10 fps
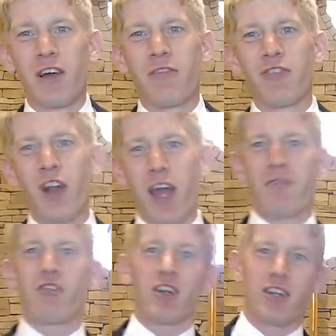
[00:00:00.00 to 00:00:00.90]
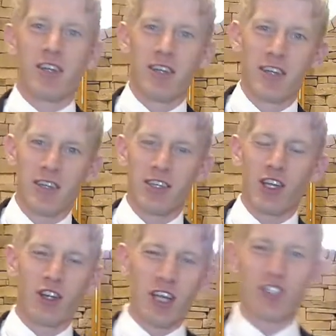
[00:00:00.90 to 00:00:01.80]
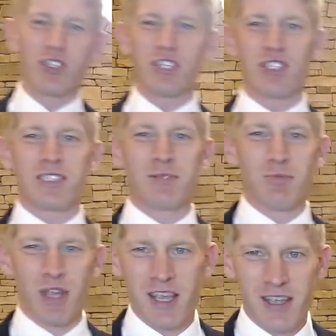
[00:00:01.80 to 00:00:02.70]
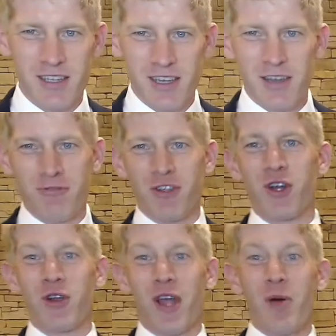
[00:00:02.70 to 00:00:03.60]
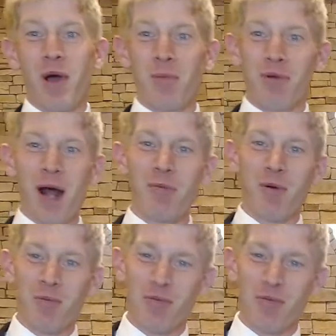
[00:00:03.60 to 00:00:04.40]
forever. Congratulations, me, on figuring out my problem.